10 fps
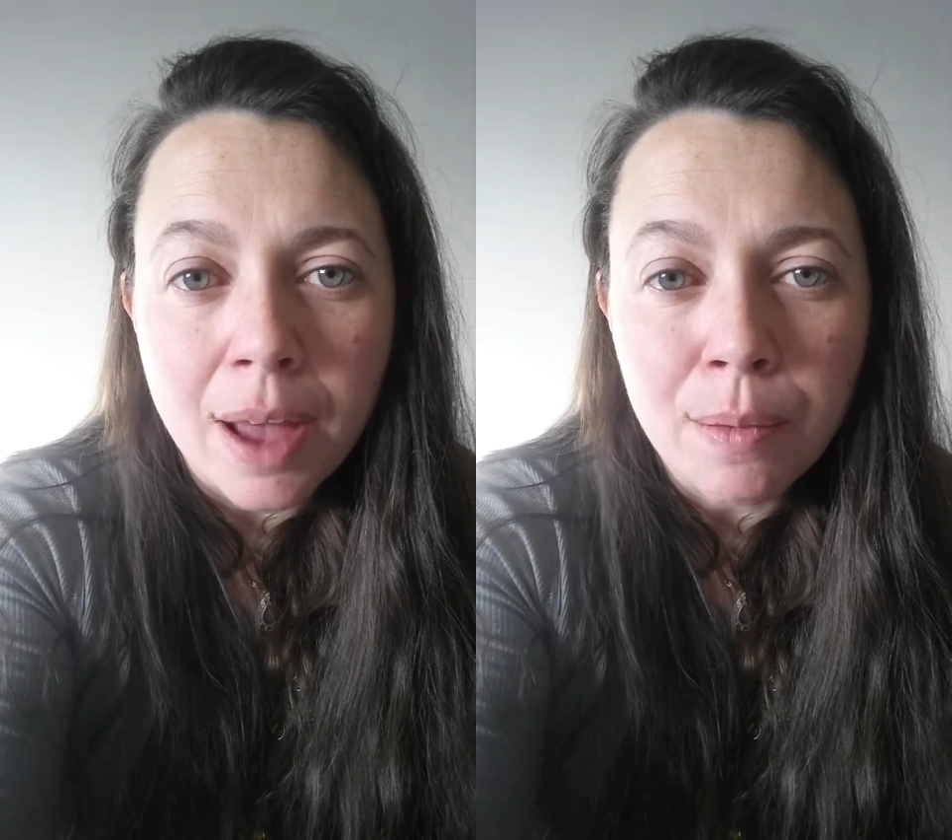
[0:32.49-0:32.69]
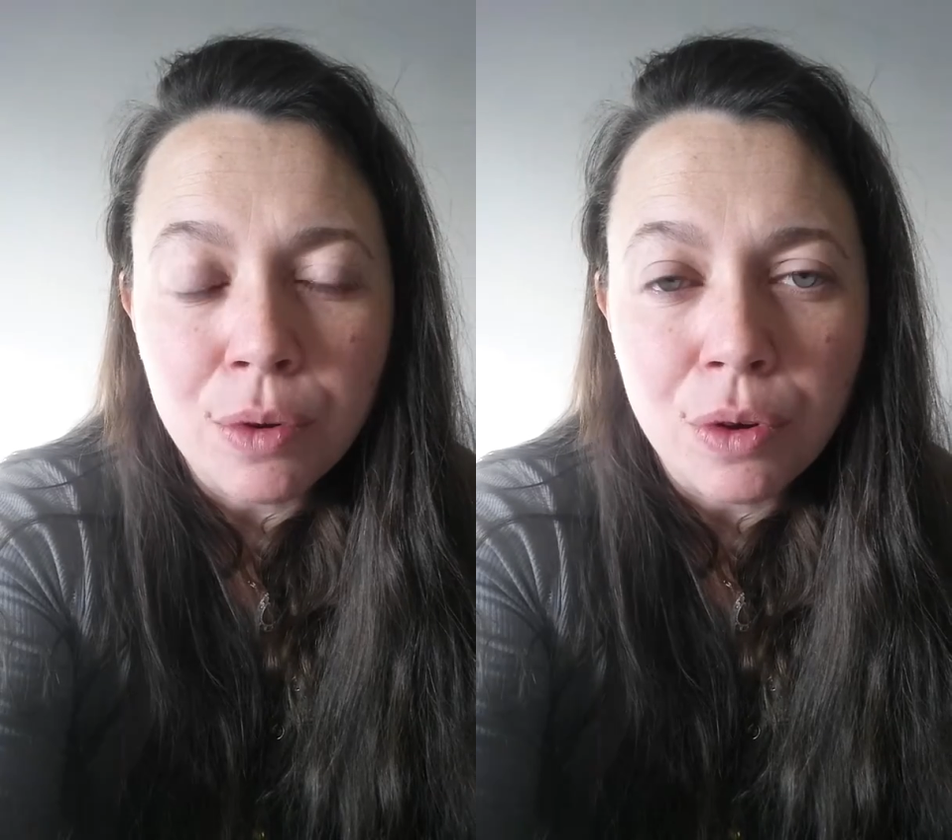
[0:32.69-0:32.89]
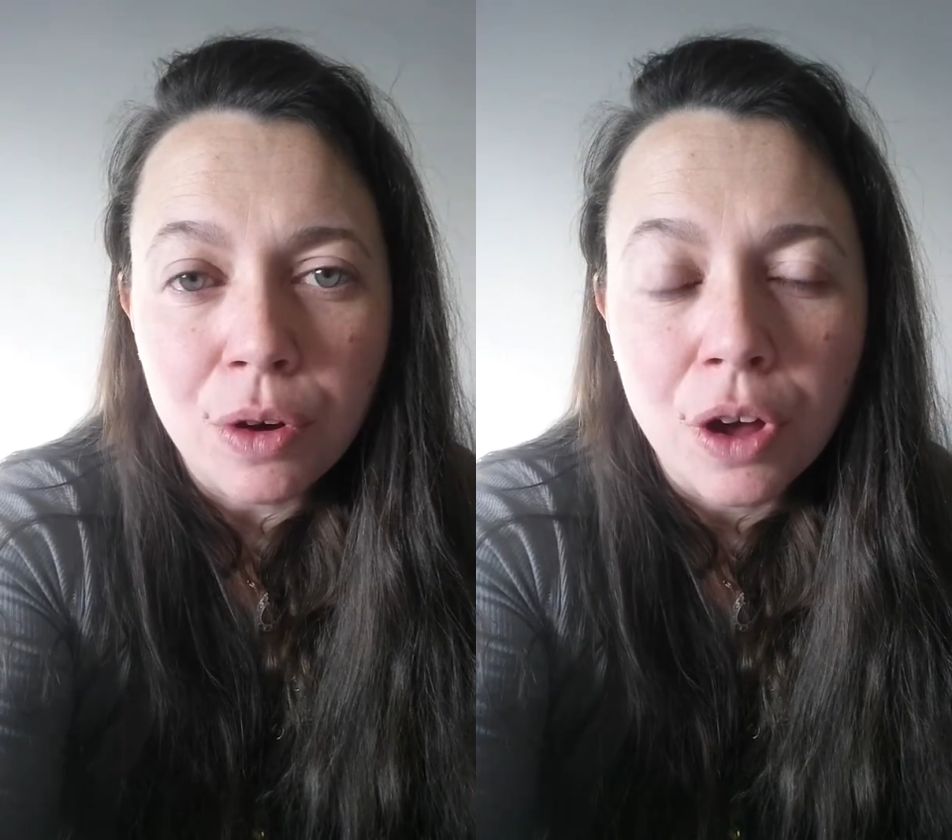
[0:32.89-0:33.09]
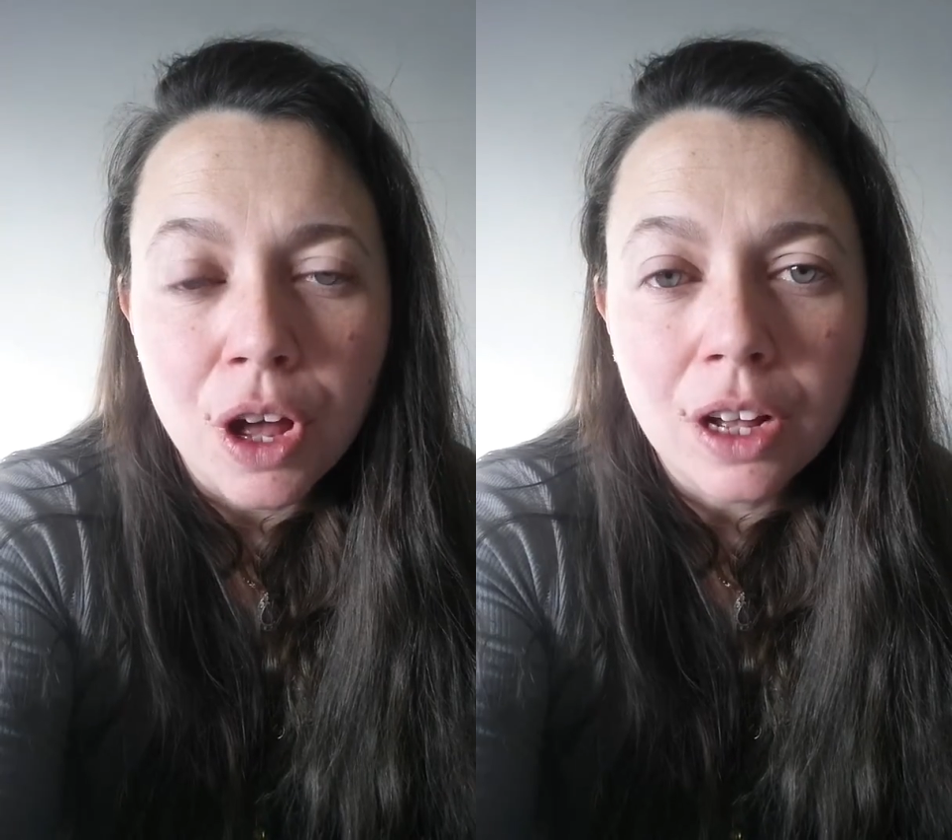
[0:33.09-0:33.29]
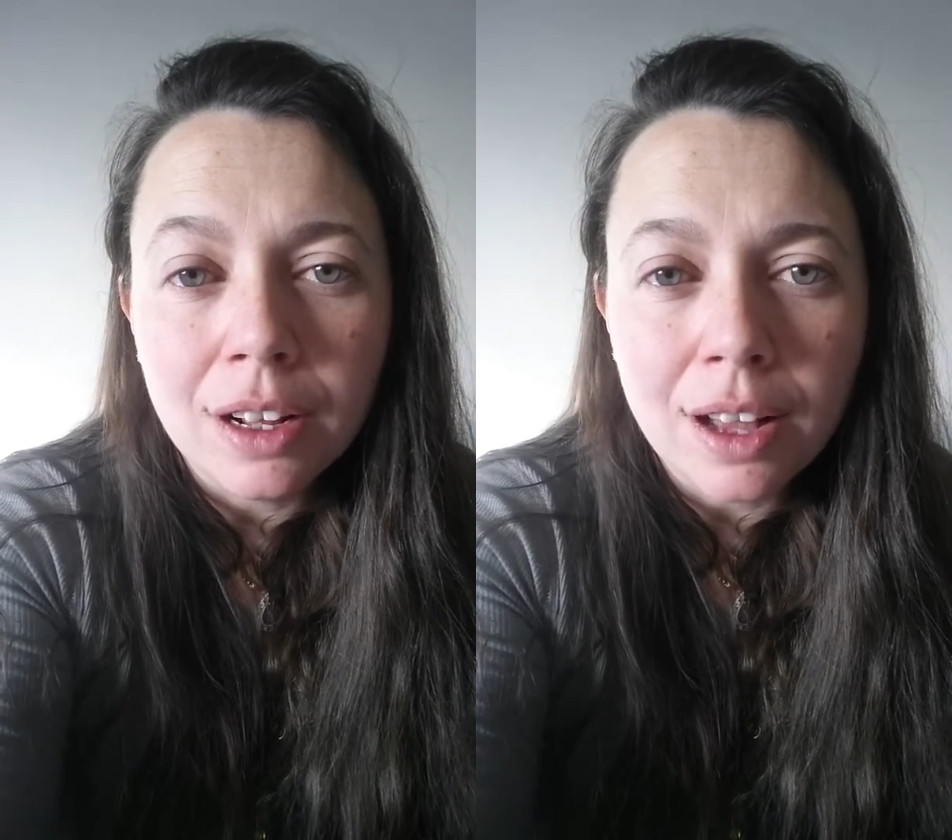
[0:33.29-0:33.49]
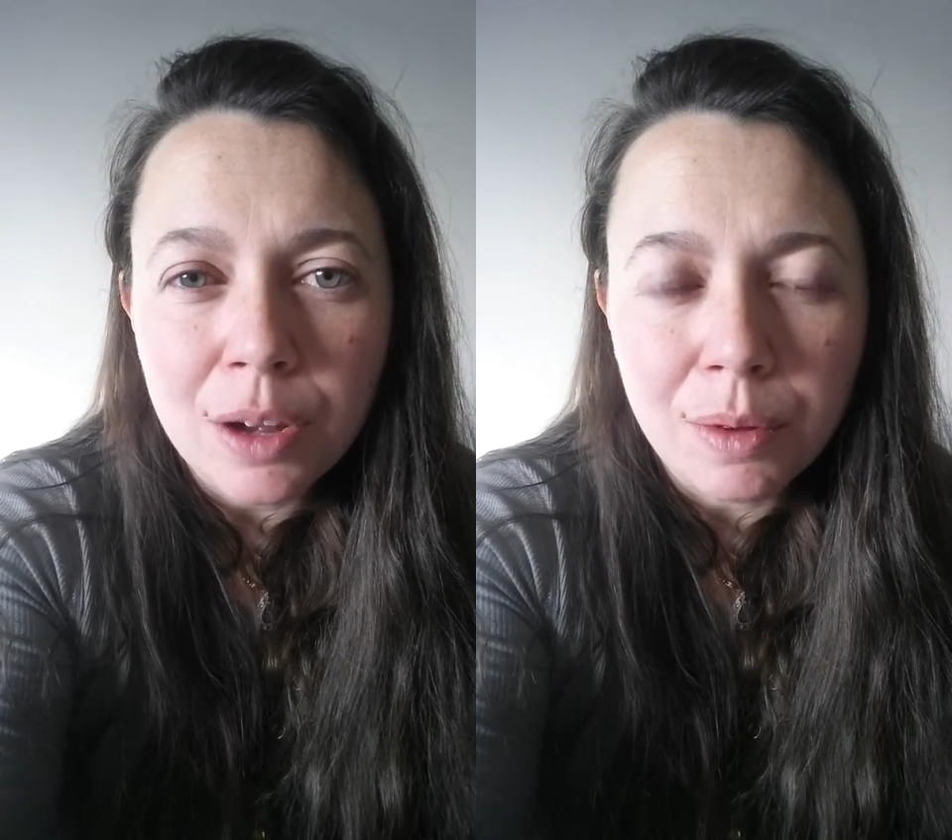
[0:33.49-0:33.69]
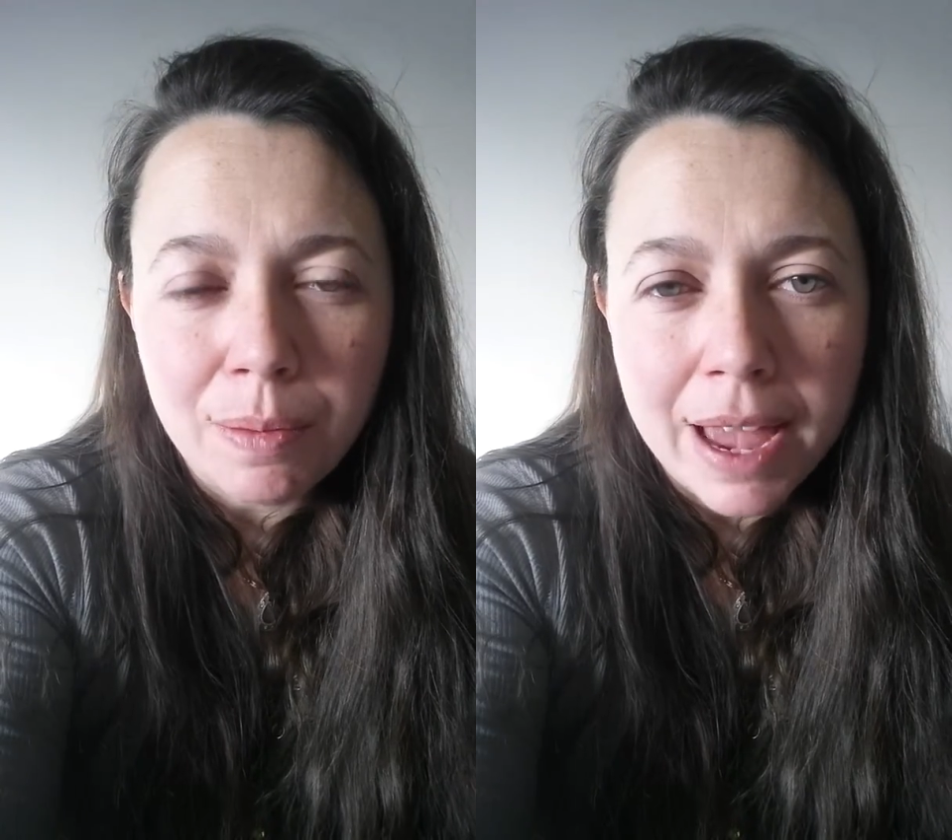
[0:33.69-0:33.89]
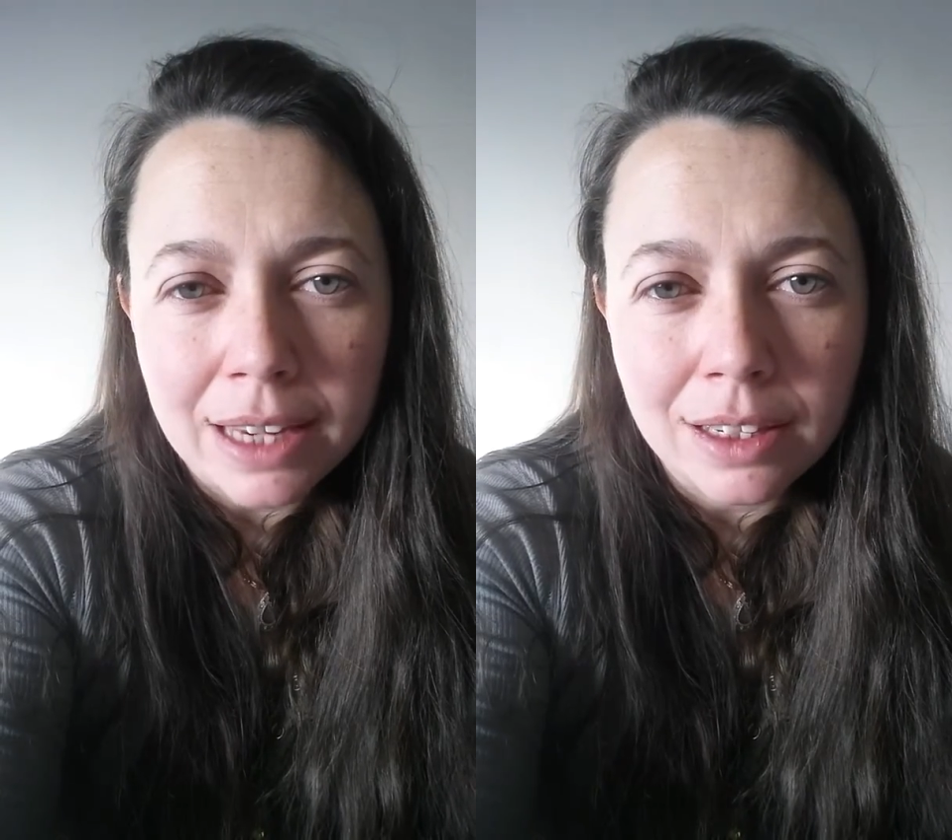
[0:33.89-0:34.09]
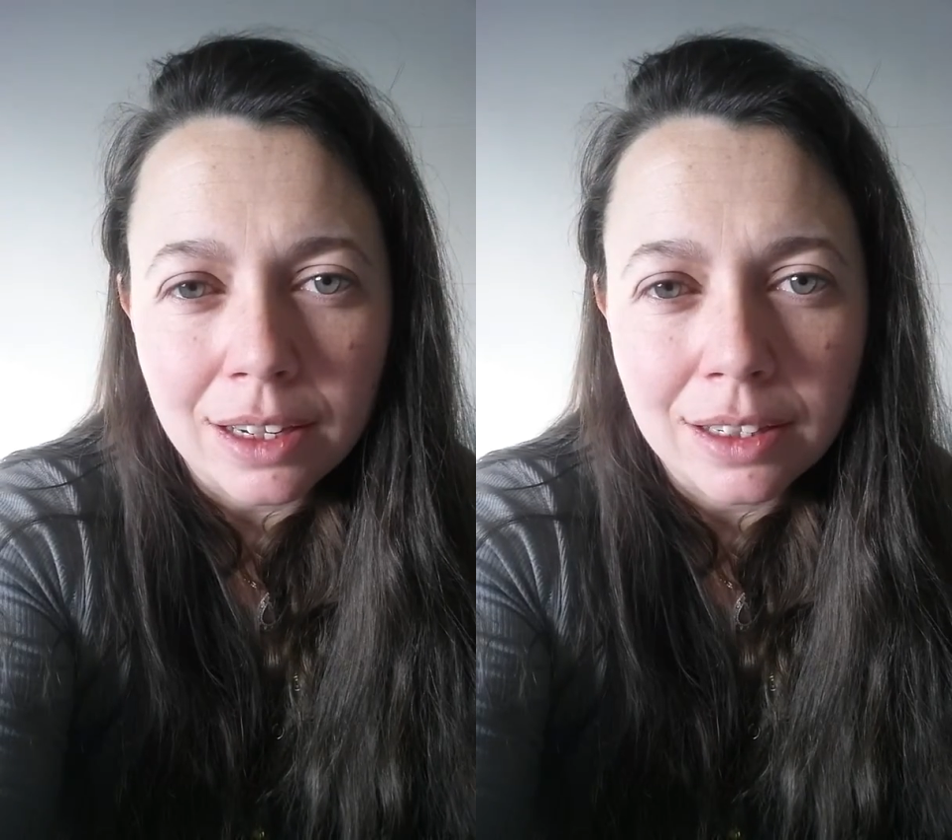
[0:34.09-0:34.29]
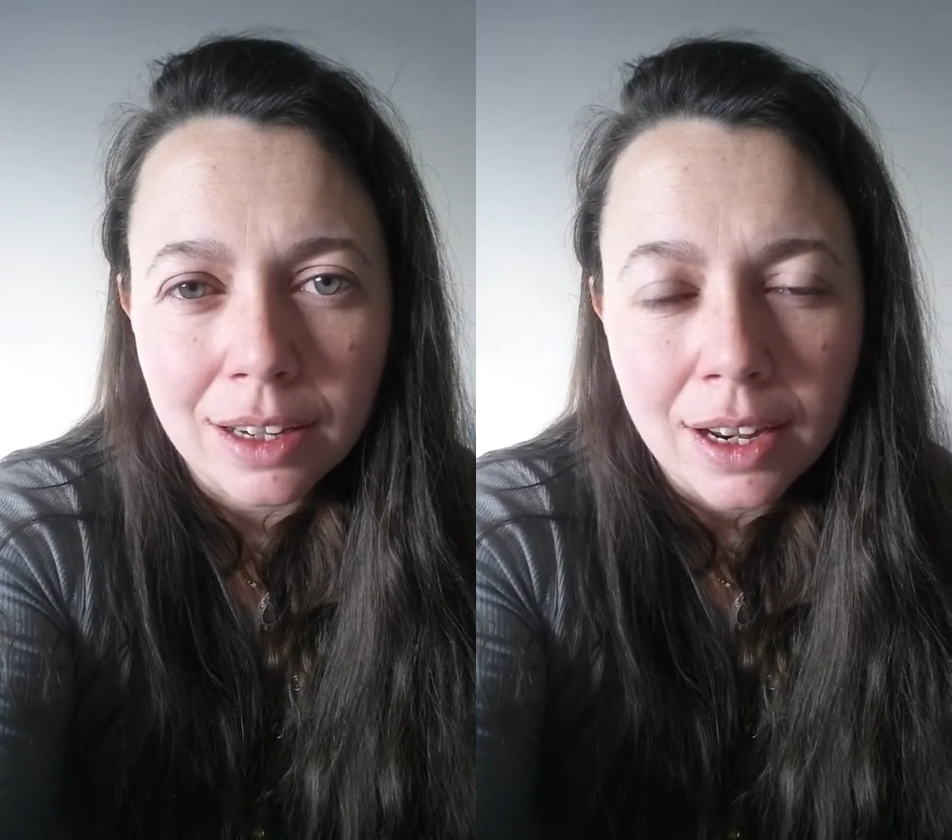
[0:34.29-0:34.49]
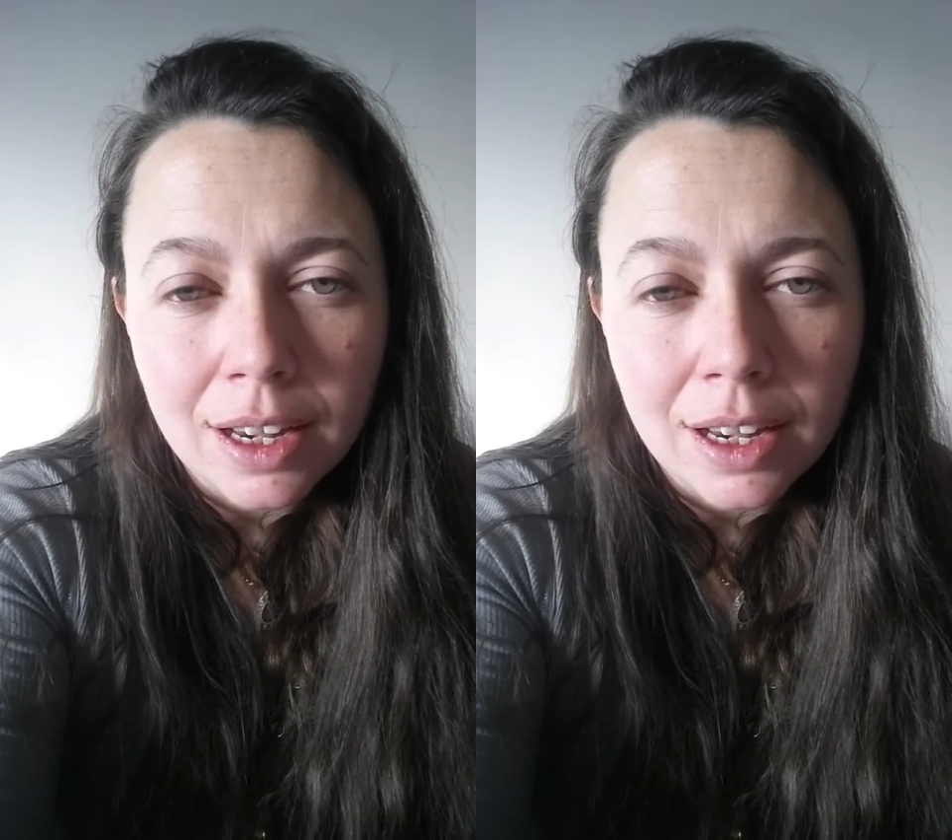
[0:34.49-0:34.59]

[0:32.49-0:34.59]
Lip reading: a more global basis.